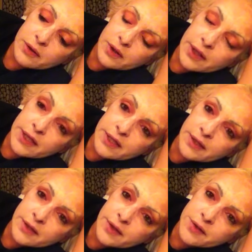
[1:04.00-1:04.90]
I guess
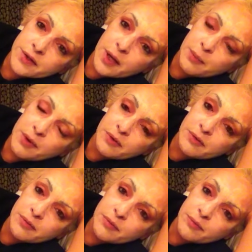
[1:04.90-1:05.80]
there's no
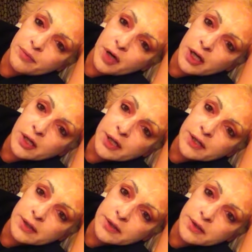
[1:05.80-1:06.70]
stopping
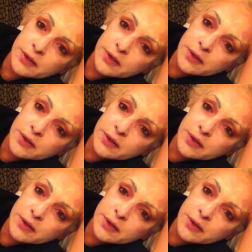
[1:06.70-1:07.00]
progress.